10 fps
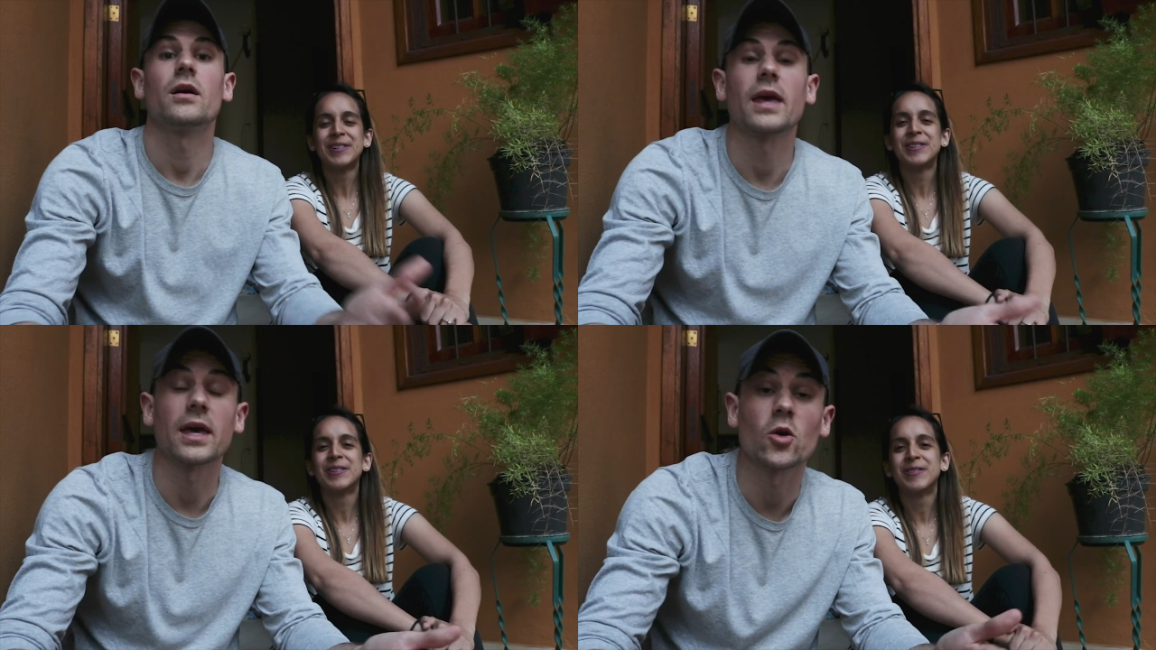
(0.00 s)

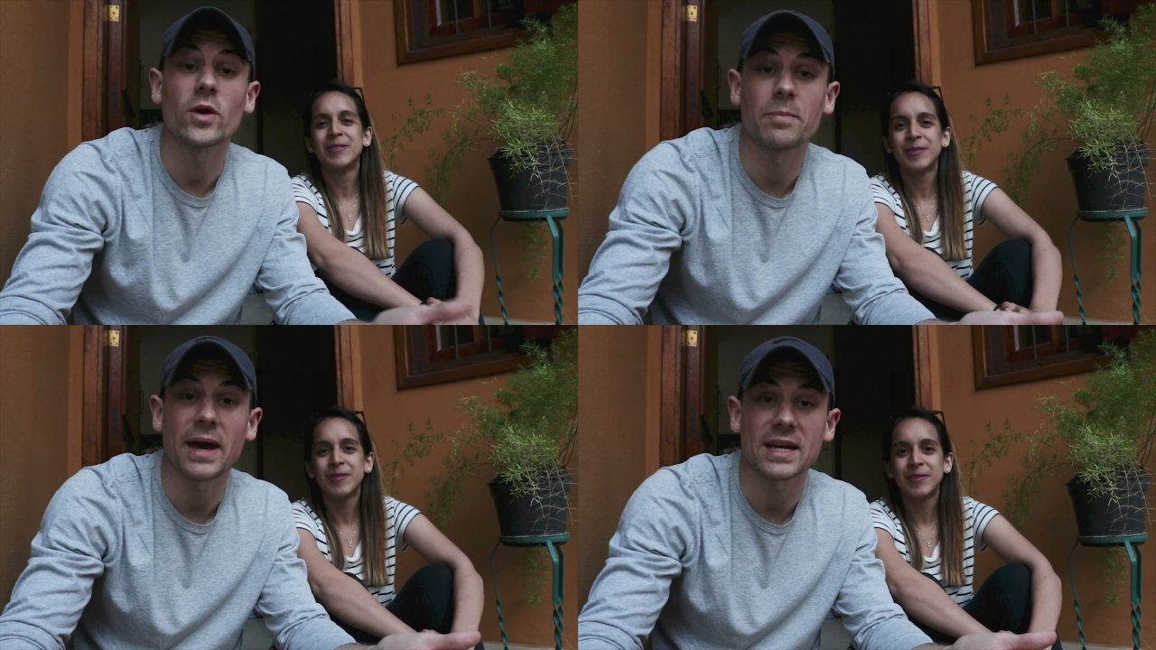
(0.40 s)
Speaker 1: Okay, a
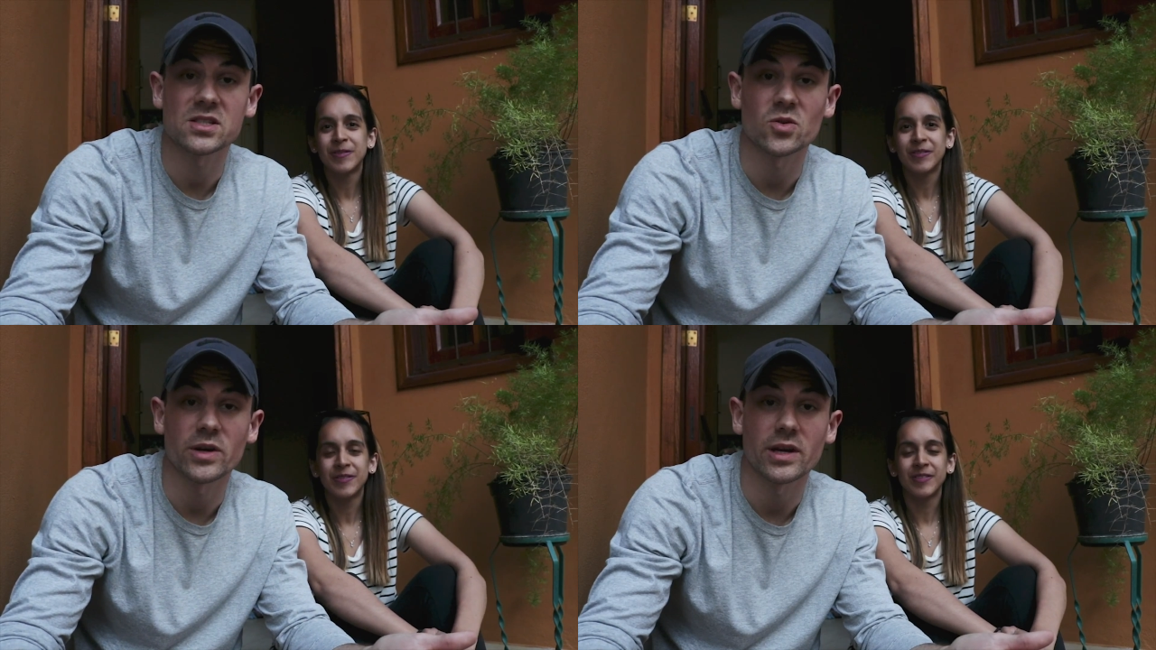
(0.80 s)
quick
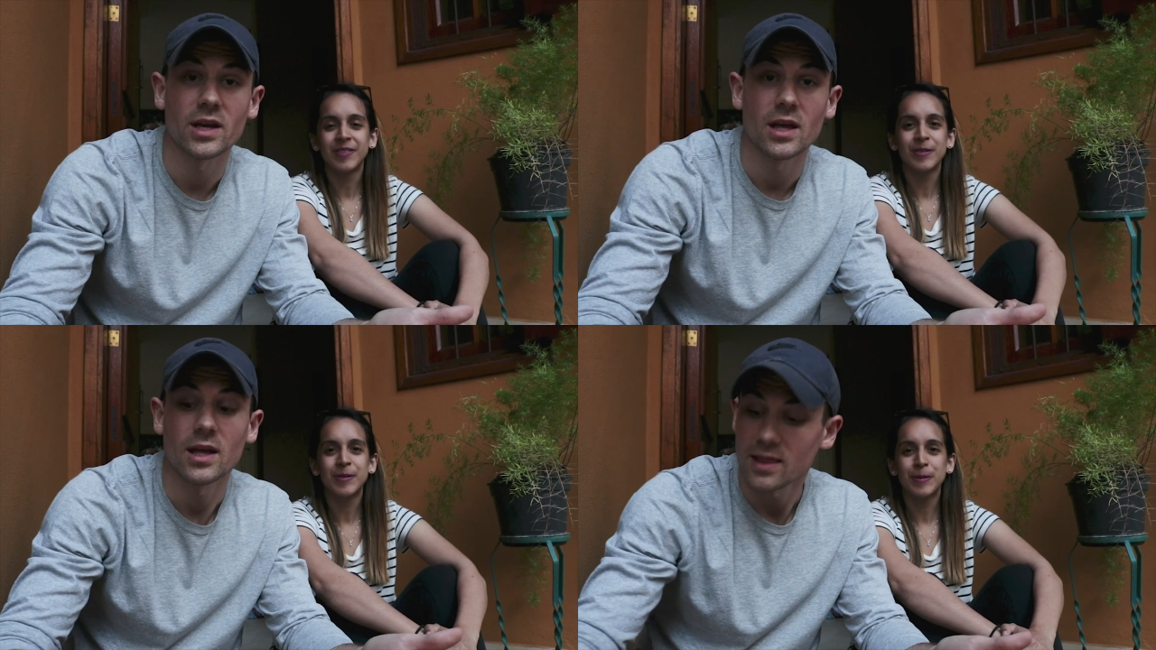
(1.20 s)
backstory.
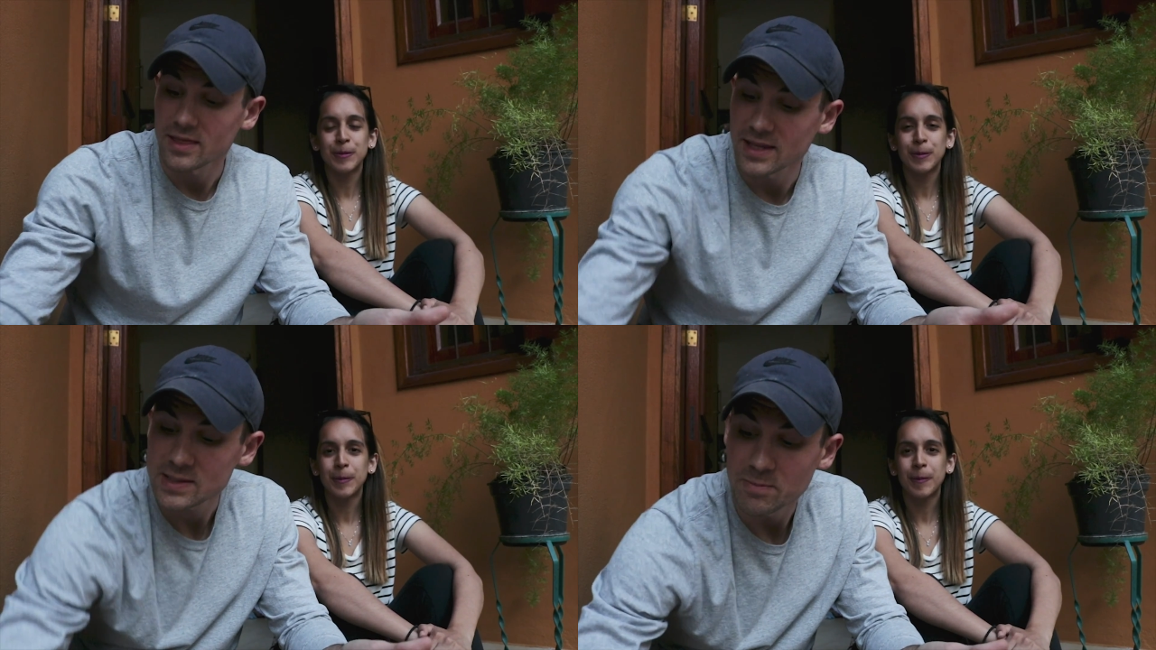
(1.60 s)

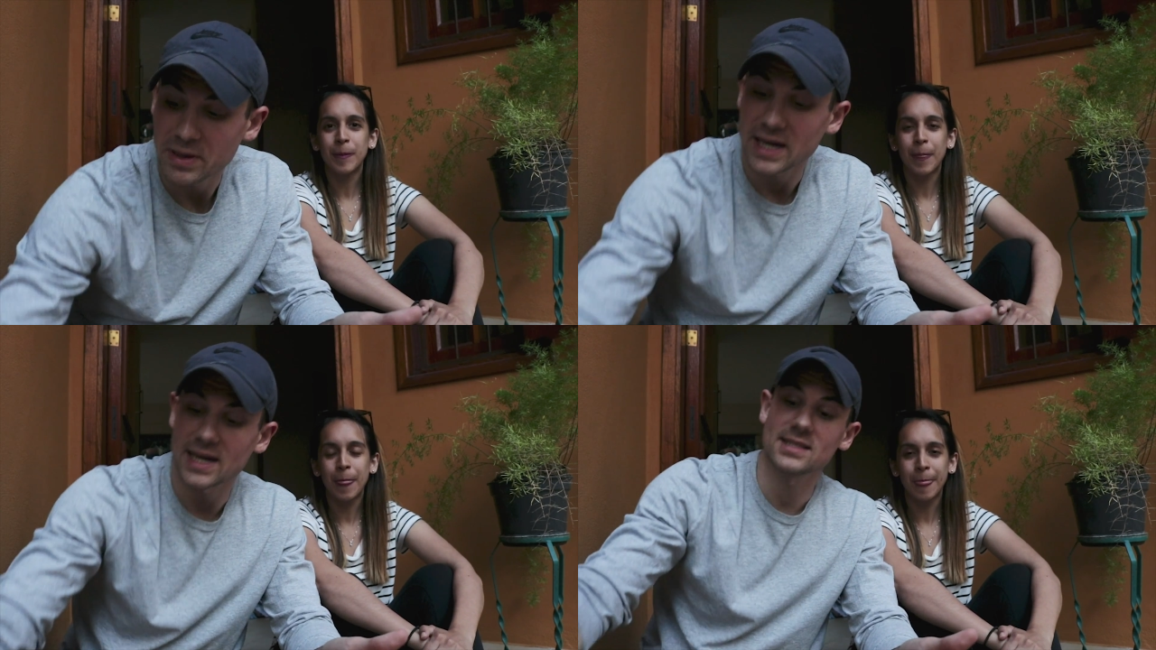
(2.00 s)
This
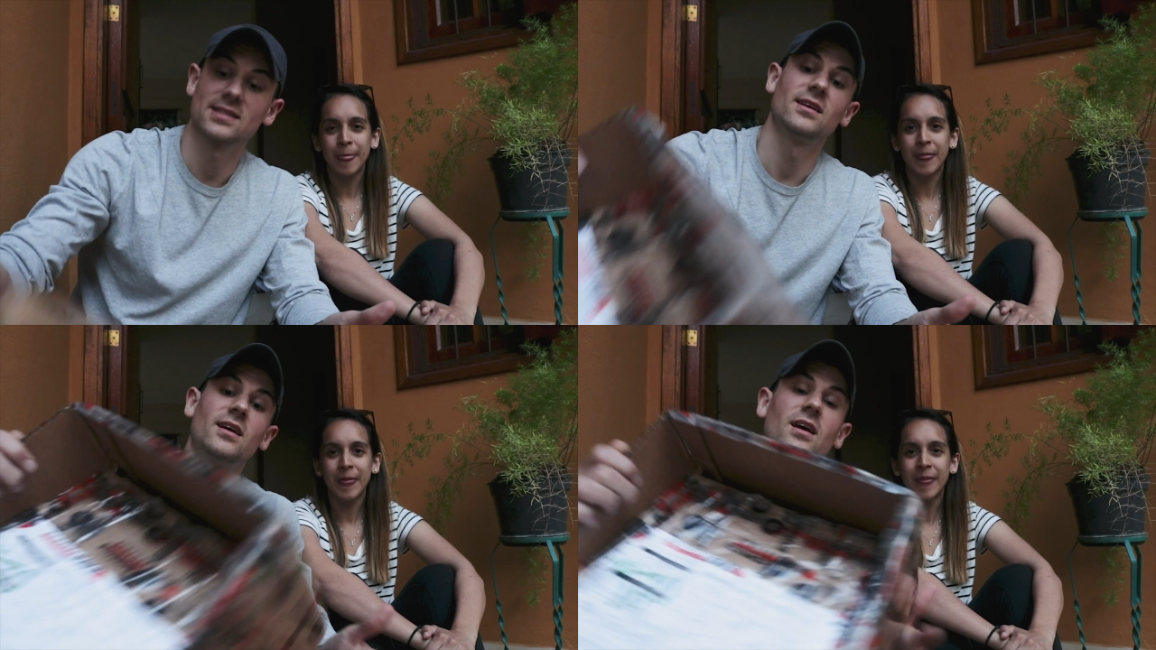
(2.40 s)

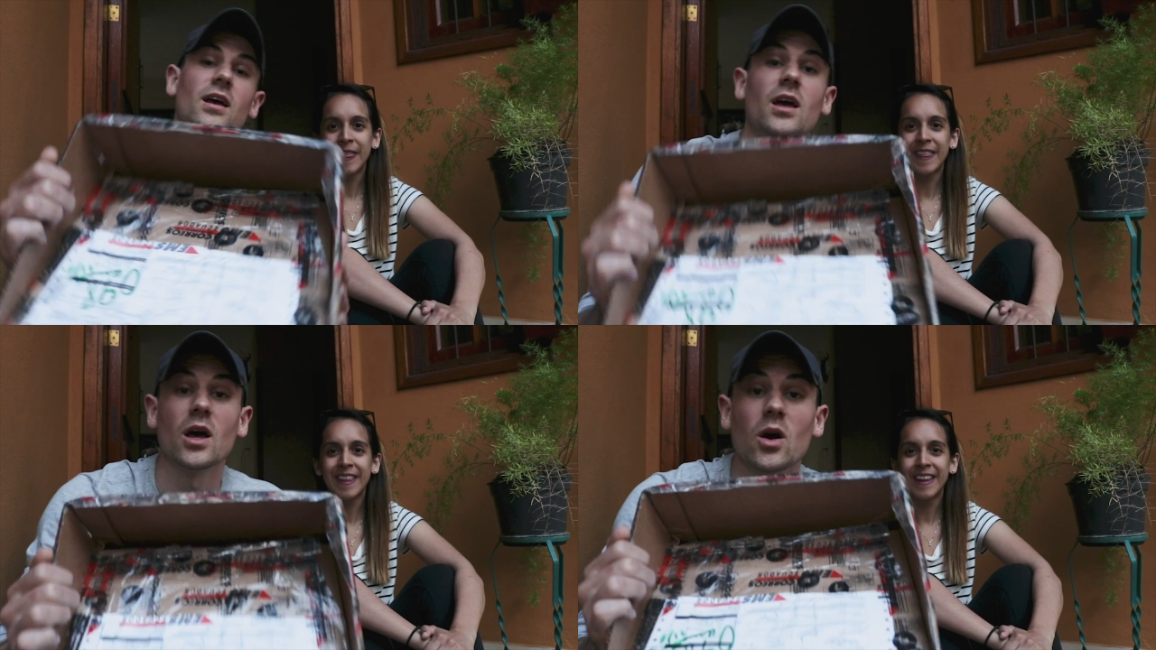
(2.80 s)
box
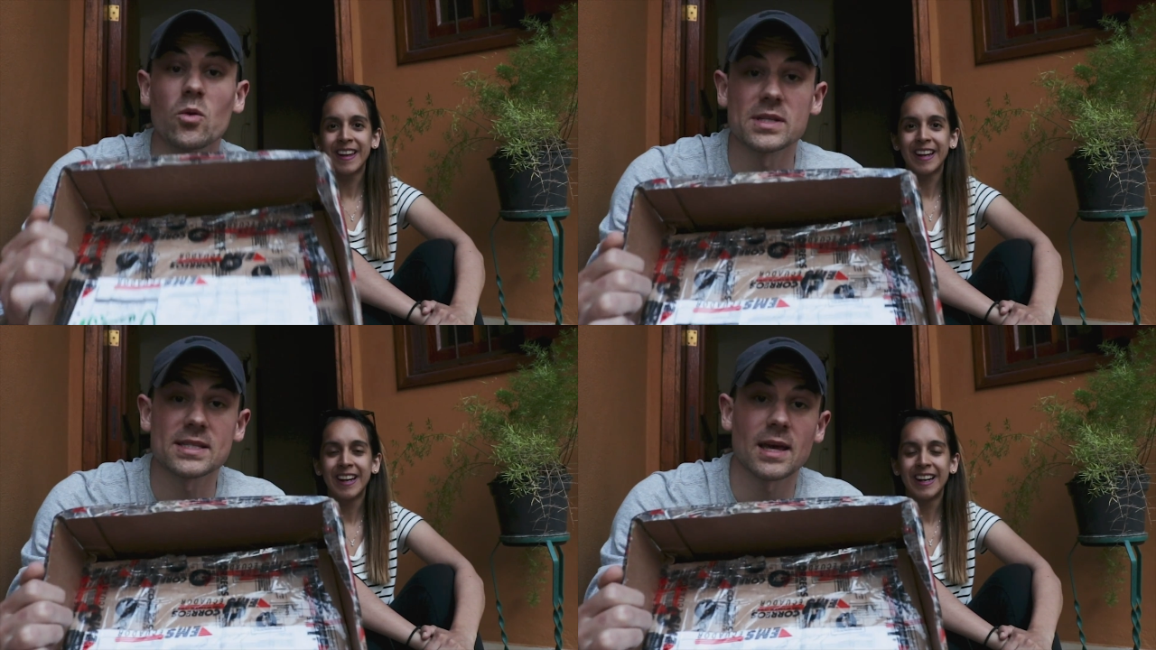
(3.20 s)

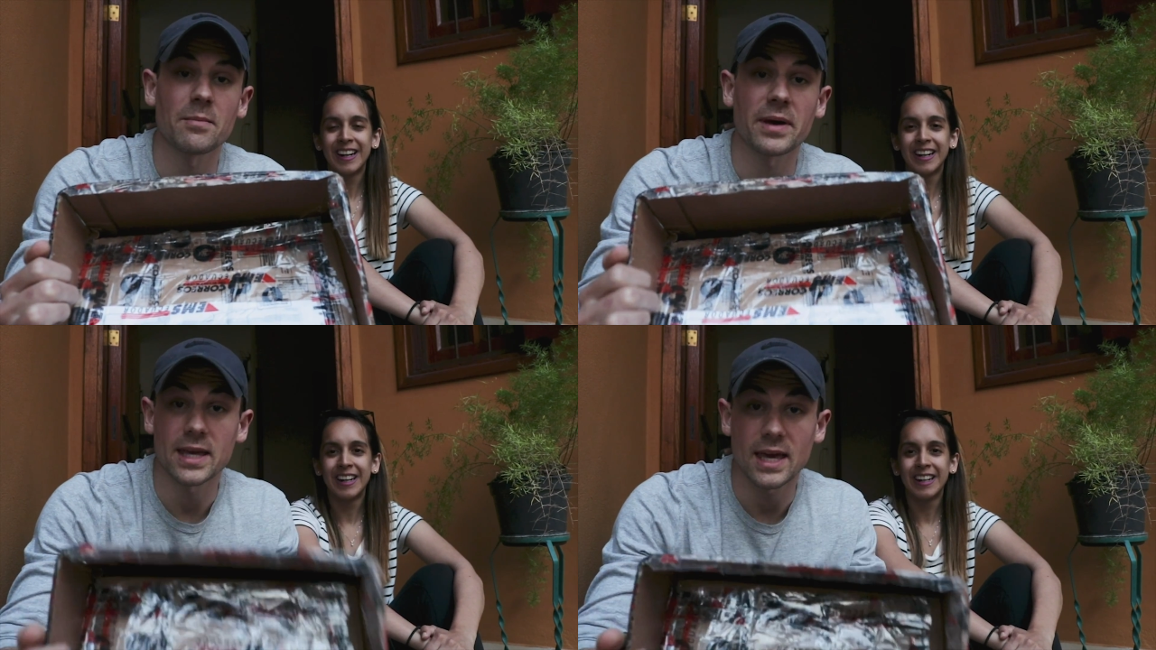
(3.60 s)
was sent by